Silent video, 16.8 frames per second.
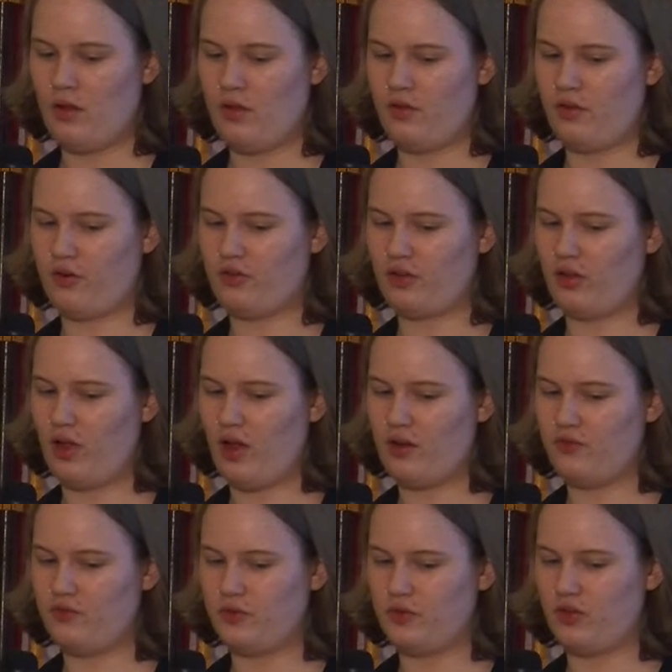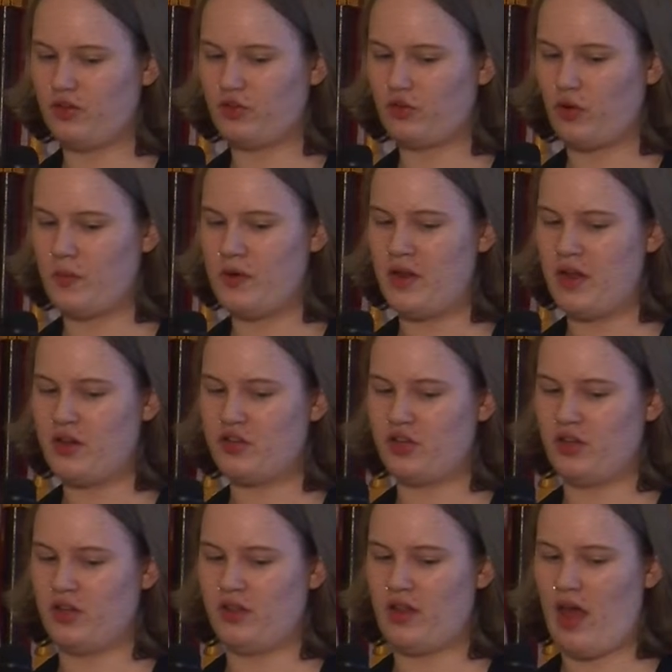There's a lot of
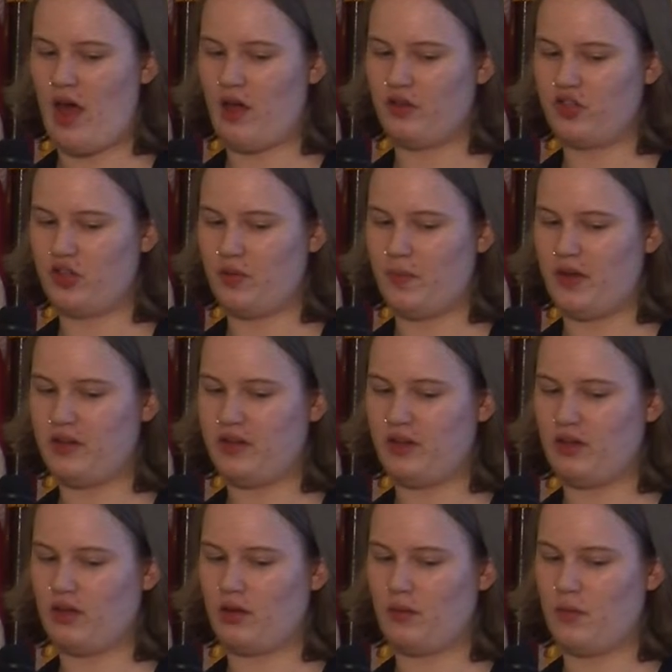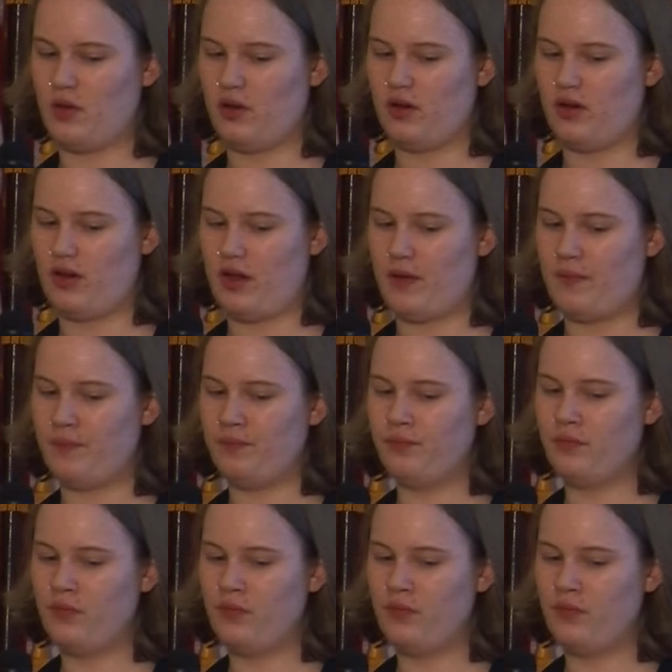discrimination in the LGBT community.